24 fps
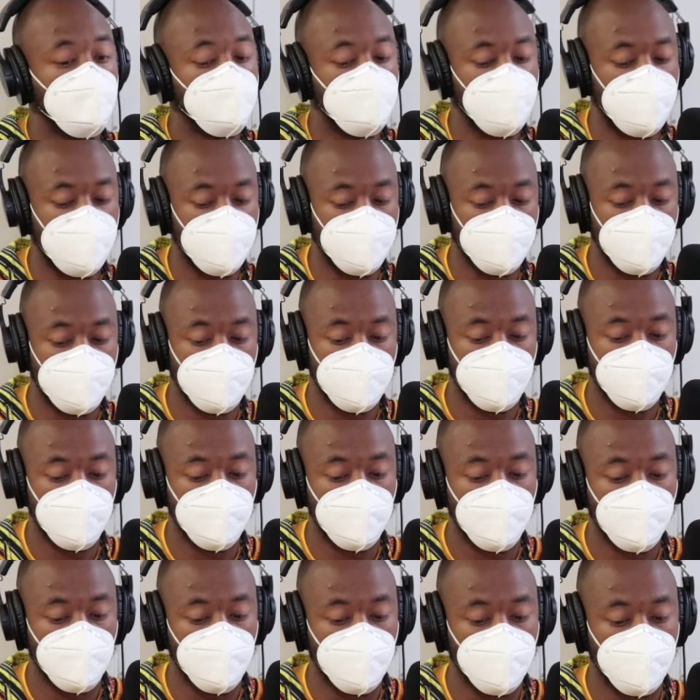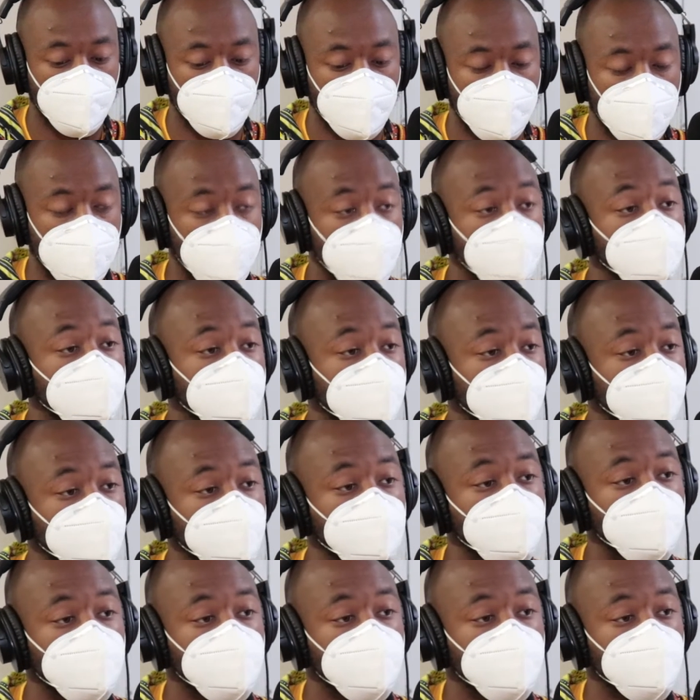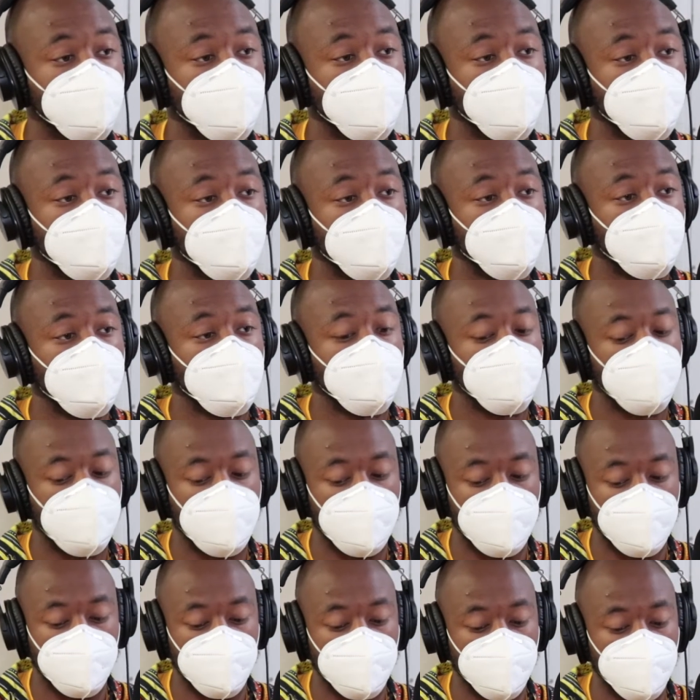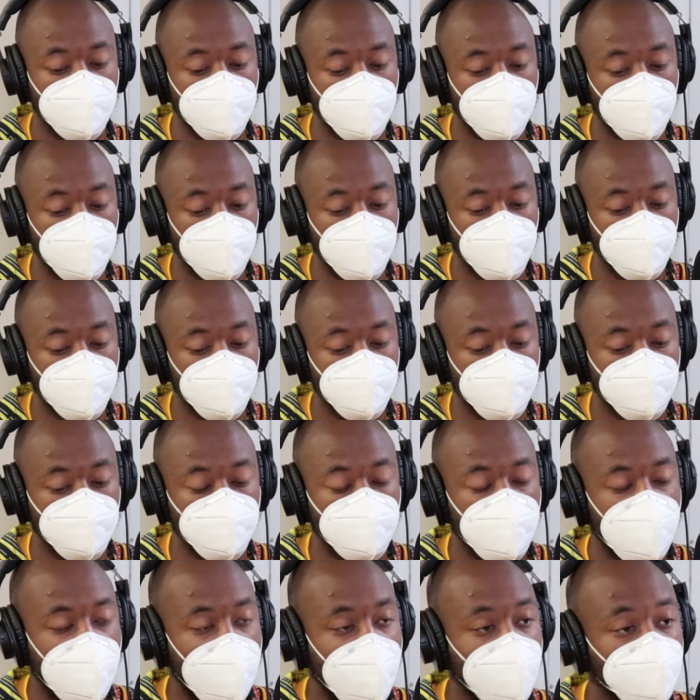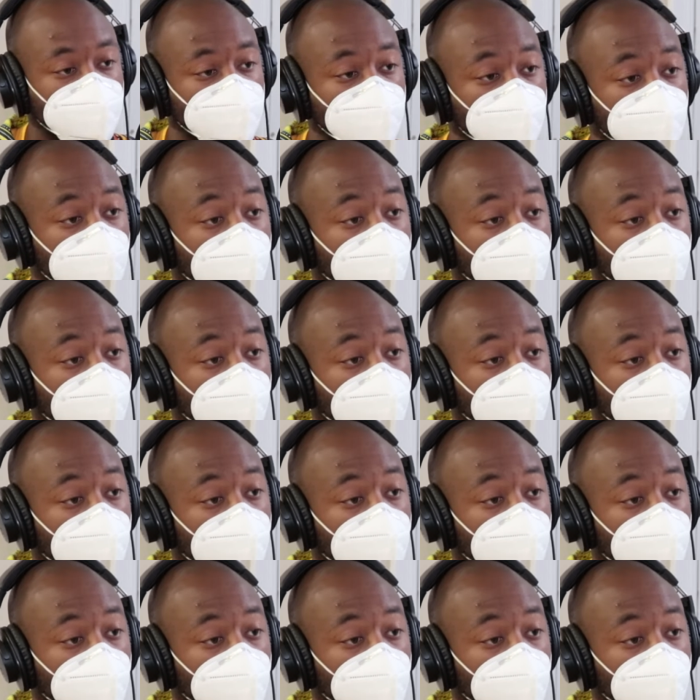that come in, they hack the